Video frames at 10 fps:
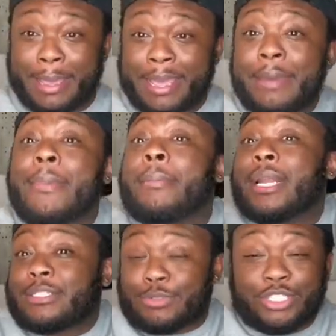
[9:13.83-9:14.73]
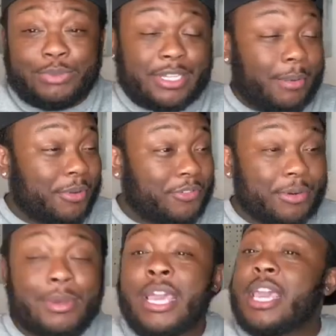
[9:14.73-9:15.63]
Maybe that's where she was coming from.
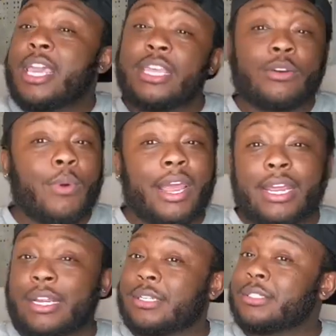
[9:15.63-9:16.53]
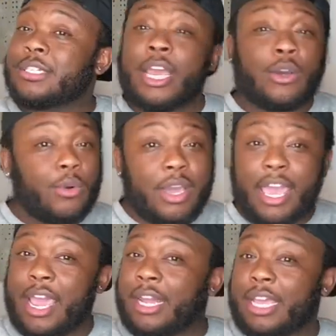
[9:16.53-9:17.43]
Either way, they going at
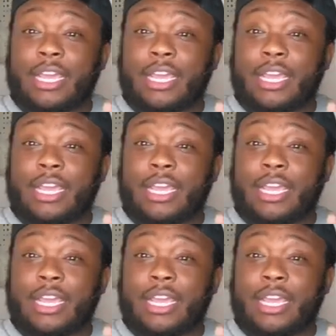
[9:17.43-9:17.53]
it.